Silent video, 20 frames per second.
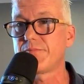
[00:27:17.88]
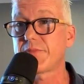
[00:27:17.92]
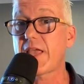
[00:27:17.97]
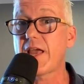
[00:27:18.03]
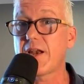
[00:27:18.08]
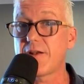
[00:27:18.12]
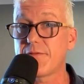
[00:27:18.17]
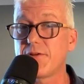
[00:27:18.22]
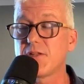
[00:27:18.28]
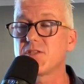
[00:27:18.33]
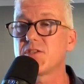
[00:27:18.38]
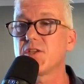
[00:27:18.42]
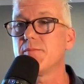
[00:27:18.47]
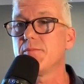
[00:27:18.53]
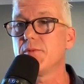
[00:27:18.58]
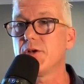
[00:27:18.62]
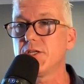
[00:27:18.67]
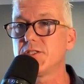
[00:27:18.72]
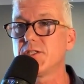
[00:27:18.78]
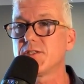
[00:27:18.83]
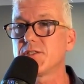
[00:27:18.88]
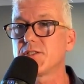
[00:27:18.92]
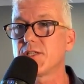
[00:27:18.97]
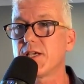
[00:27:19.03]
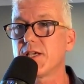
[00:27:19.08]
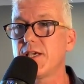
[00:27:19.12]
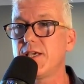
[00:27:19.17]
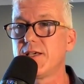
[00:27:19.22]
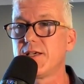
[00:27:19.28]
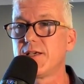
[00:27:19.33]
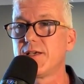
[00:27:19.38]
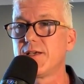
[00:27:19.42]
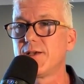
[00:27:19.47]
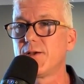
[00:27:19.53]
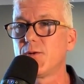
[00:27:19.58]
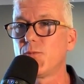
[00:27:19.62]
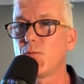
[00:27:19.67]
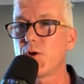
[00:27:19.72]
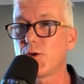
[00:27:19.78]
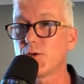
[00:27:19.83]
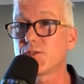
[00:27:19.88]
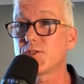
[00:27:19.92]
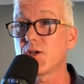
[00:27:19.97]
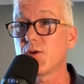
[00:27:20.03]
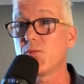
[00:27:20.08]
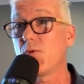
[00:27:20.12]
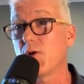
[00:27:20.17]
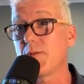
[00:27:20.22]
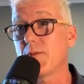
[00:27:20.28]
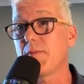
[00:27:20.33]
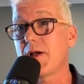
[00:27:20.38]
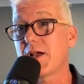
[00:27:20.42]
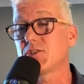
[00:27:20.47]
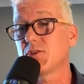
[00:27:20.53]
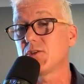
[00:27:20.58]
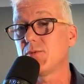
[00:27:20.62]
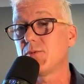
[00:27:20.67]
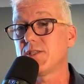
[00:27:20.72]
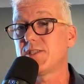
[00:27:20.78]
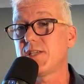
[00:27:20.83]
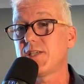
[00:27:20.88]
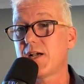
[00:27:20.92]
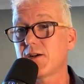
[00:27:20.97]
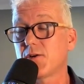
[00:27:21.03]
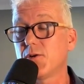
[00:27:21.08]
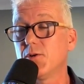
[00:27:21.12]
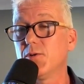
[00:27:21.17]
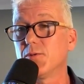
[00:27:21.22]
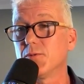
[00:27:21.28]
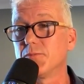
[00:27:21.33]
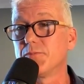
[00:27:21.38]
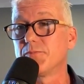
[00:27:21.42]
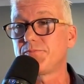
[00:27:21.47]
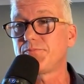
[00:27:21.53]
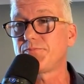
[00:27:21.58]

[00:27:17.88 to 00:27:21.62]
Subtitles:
And if it's an emergency, we also want to make sure we sound cool.